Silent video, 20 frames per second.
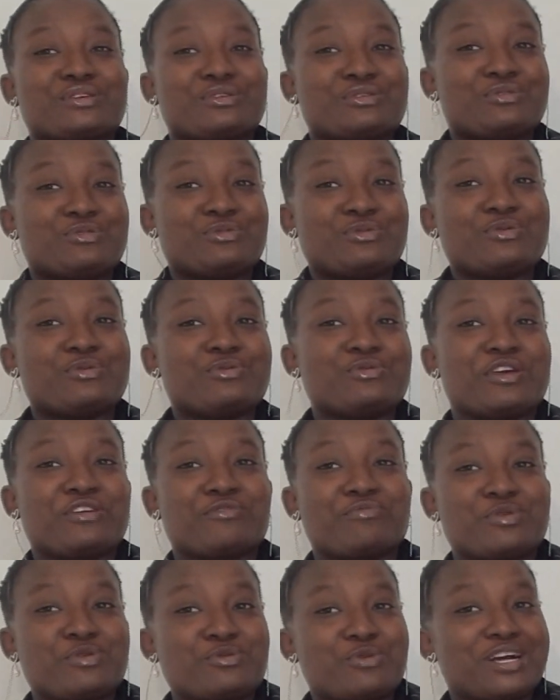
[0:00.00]
you
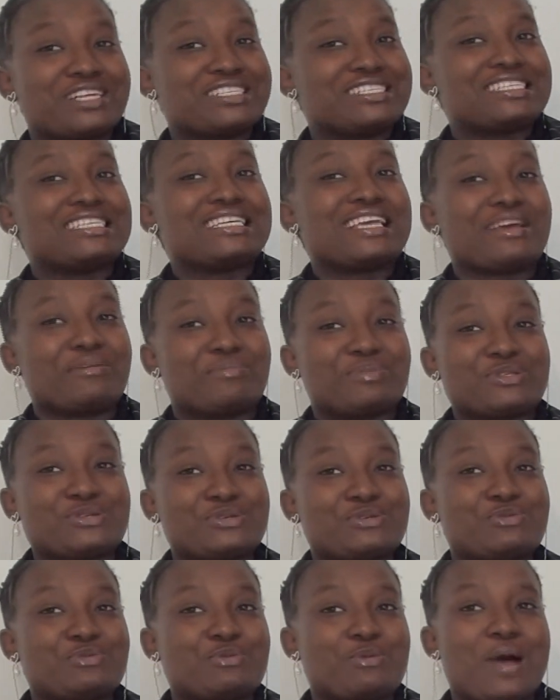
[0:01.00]
have been watching
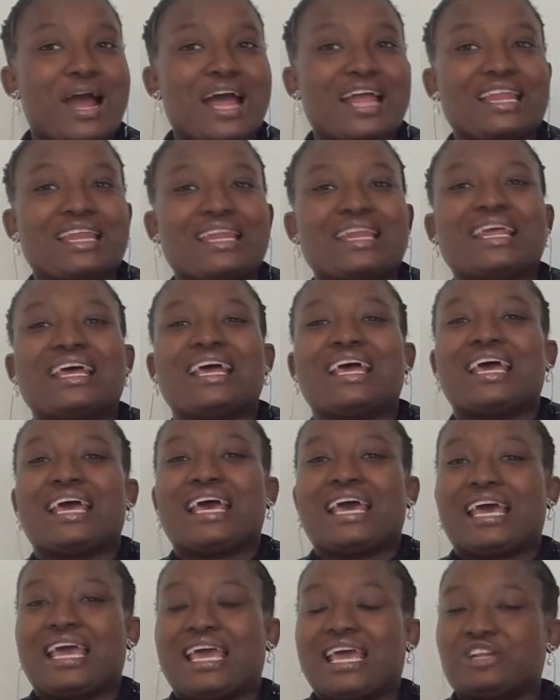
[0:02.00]
episode one
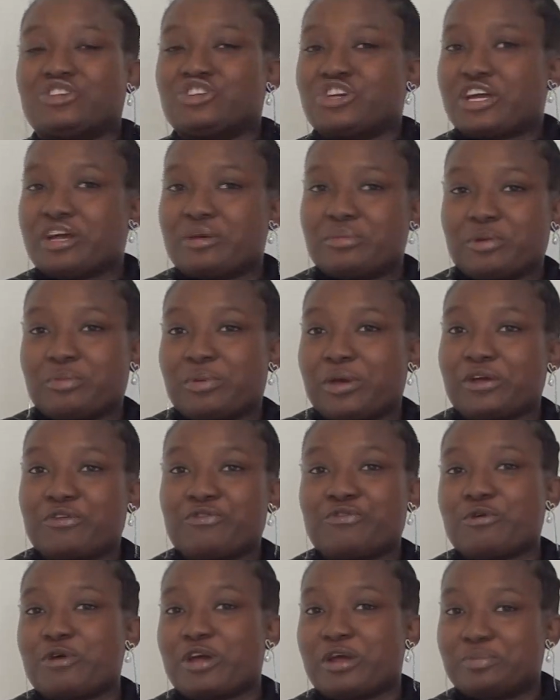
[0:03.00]
and you're coming back
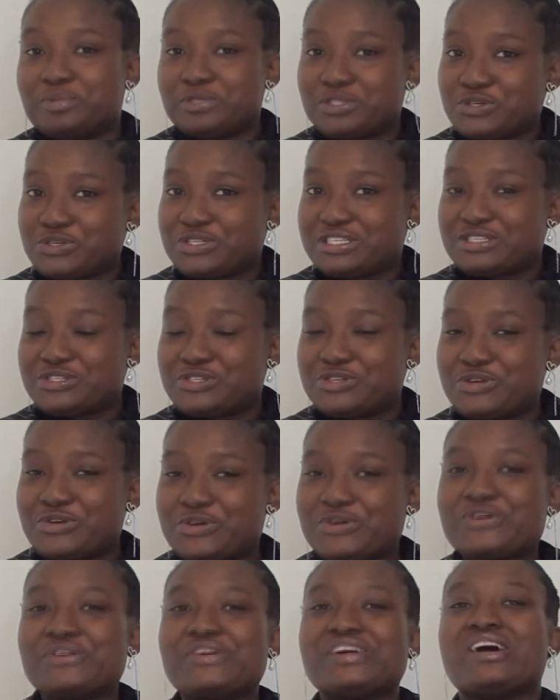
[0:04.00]
for episode
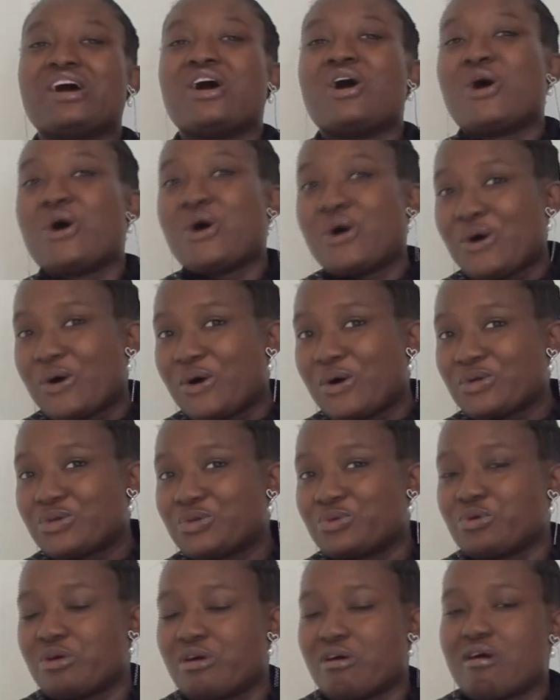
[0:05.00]
two or
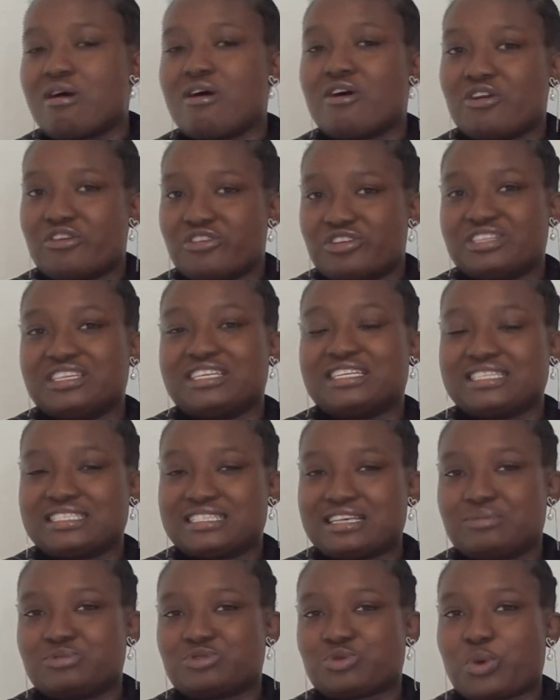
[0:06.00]
you are a returning
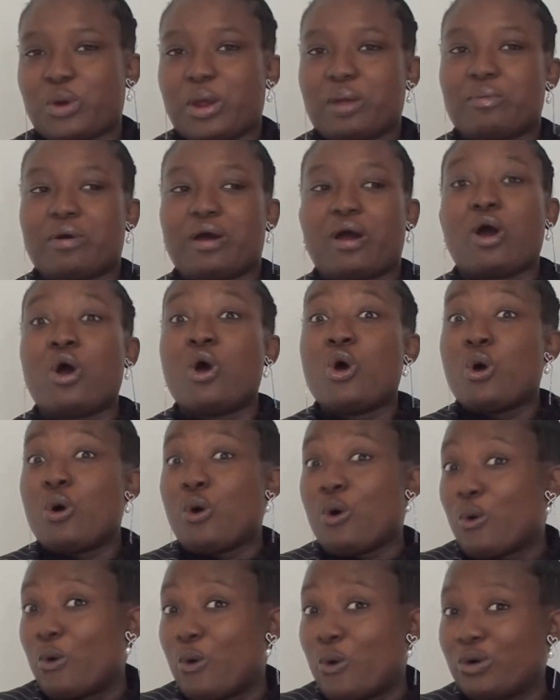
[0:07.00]
subscriber
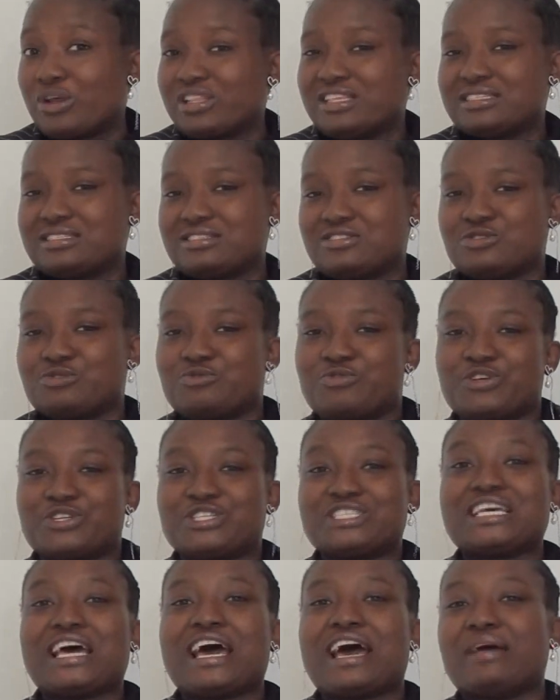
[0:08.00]
or this is your
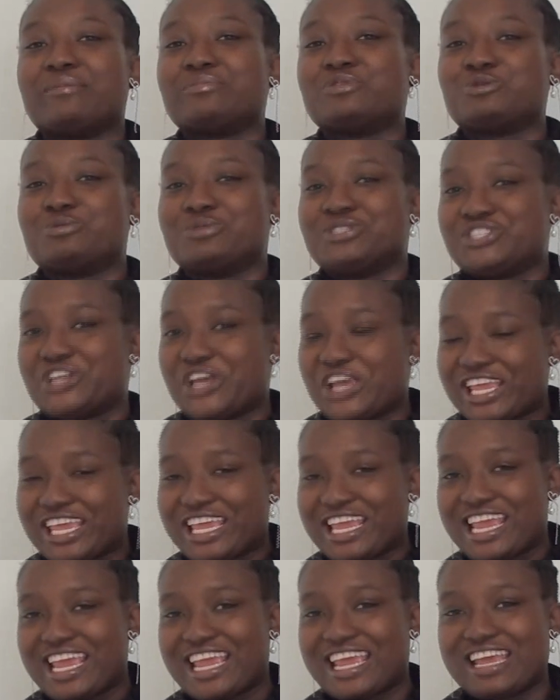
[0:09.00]
first time to be
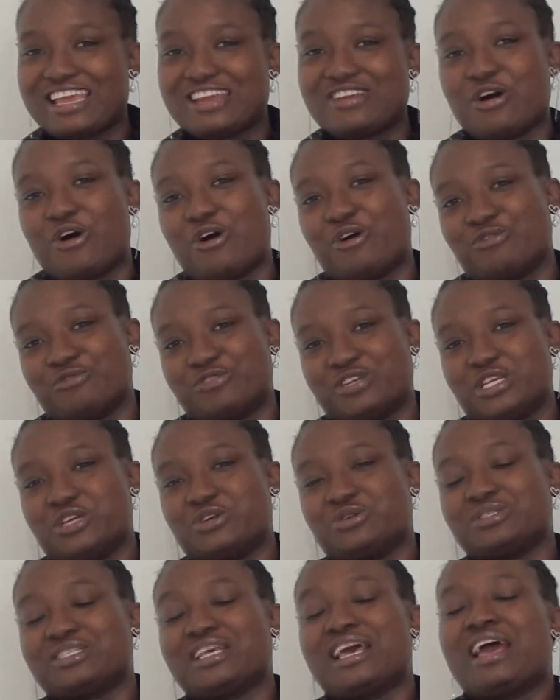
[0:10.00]
checking in our
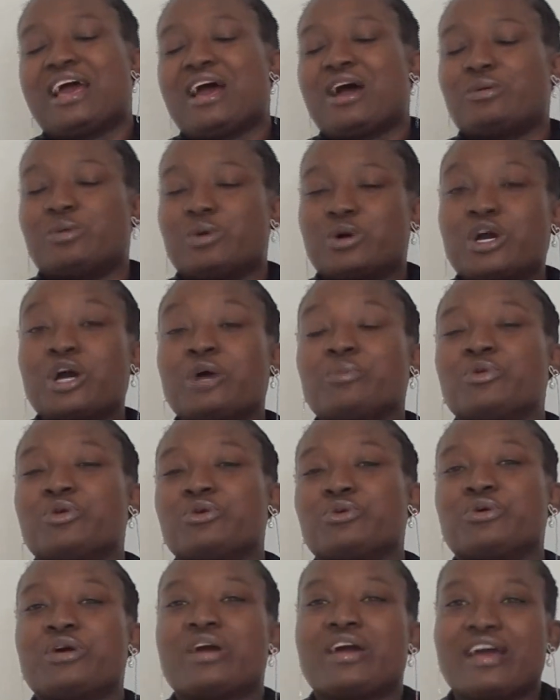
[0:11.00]
videos i welcome
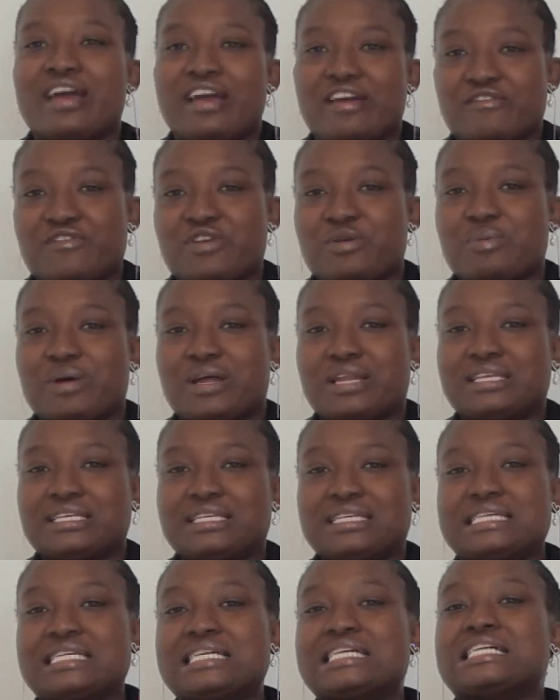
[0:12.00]
you
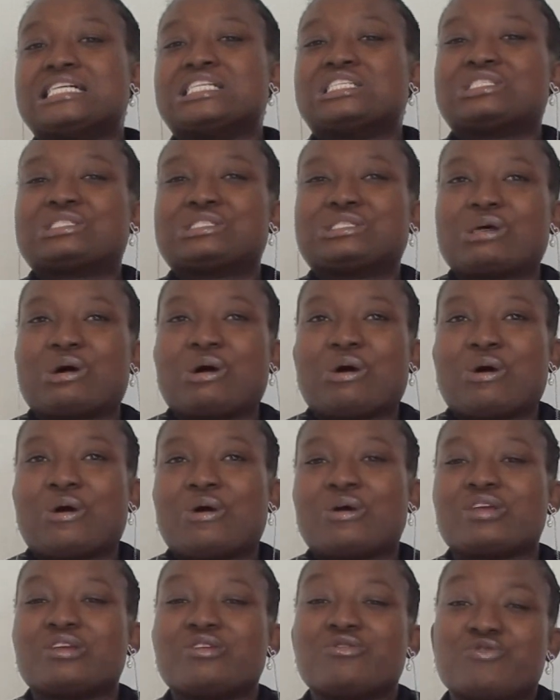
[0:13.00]
everybody
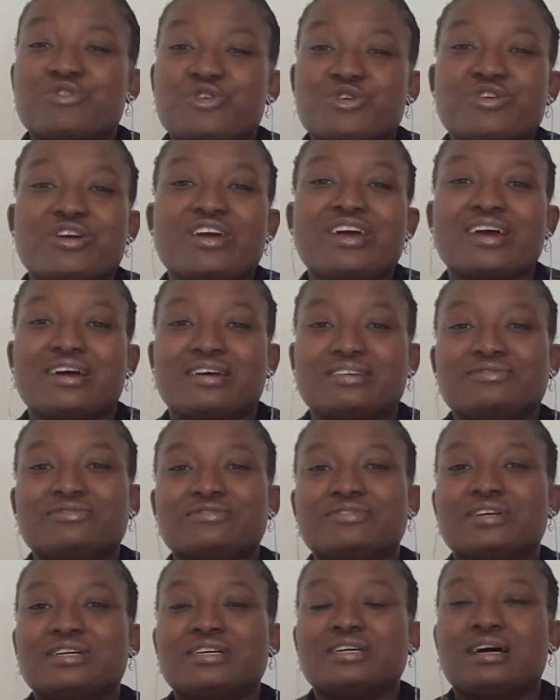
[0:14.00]
so if you have
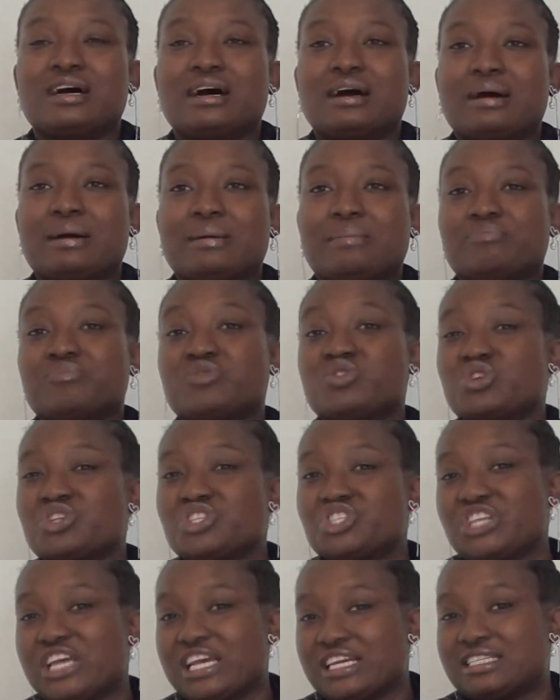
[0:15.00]
um, not
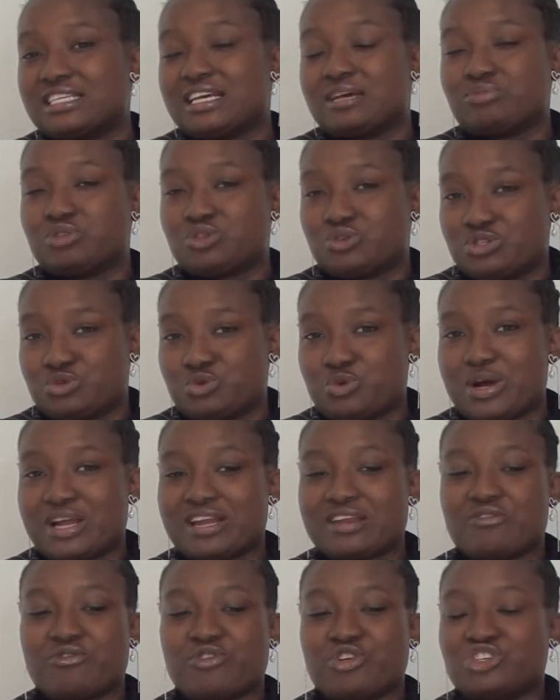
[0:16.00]
checked episode
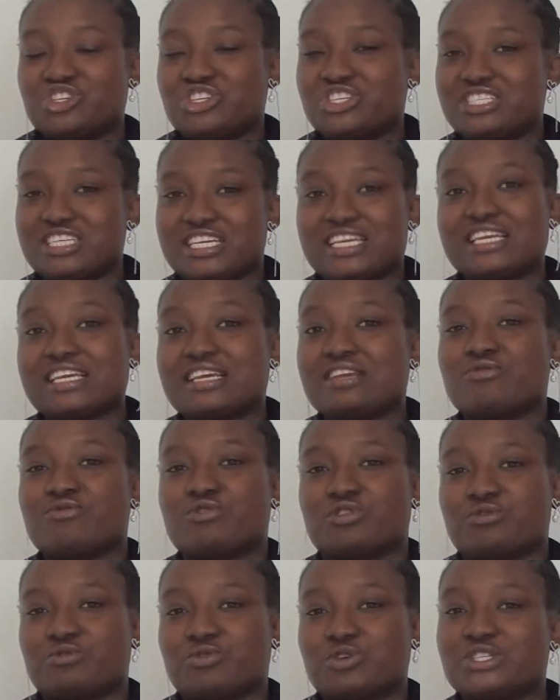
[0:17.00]
one, if you're just checking in
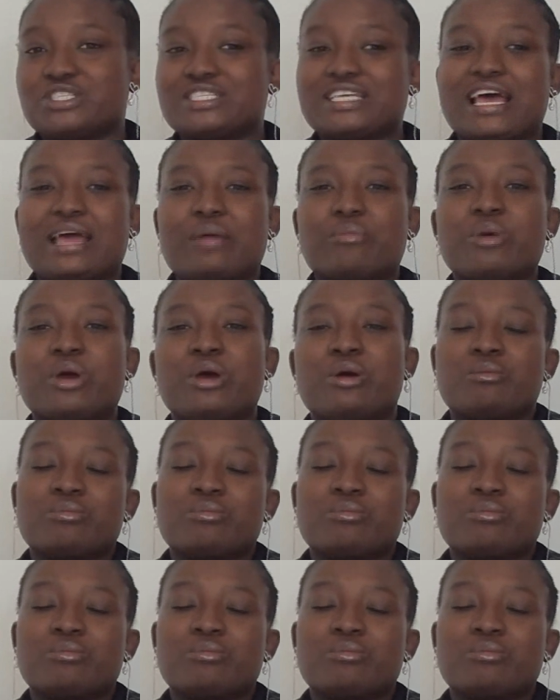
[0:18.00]
for the first time,